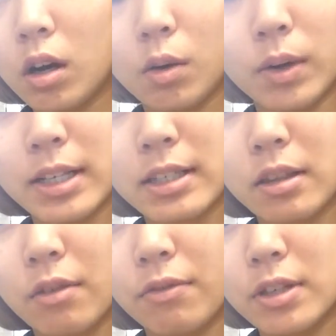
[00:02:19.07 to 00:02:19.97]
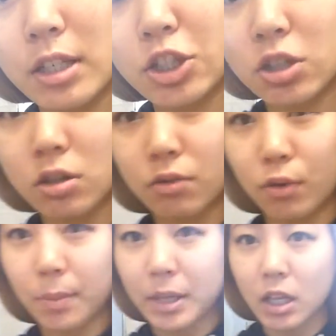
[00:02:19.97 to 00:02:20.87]
what is it, the Physician's
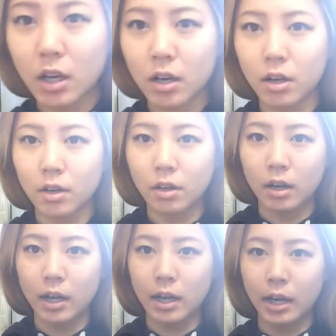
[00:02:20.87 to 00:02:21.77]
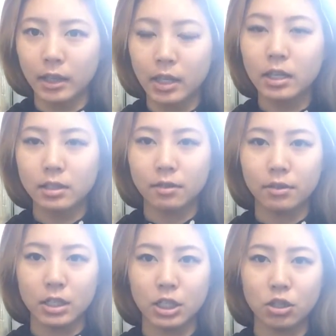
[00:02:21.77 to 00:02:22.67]
Formula? I think it's a
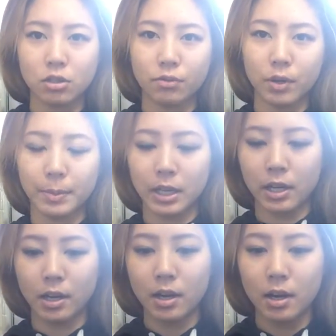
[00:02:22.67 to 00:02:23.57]
Physician's Formula.